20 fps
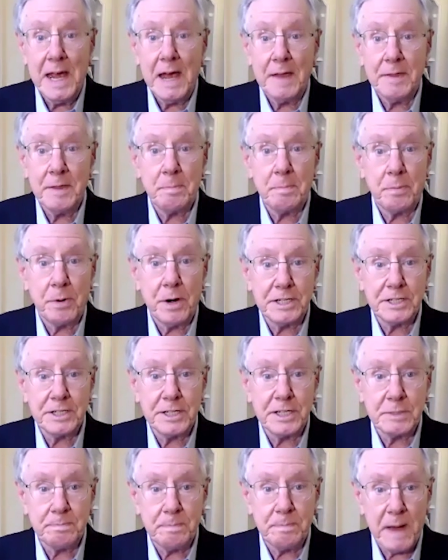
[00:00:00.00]
and the
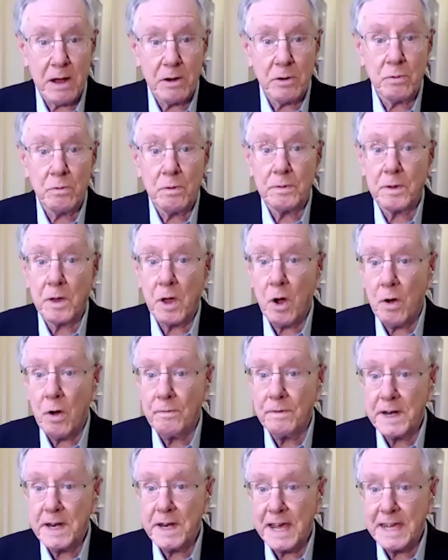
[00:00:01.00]
president's bout with
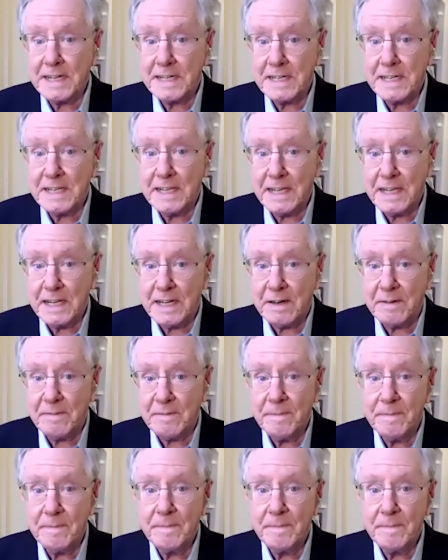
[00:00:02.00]
COVID 19.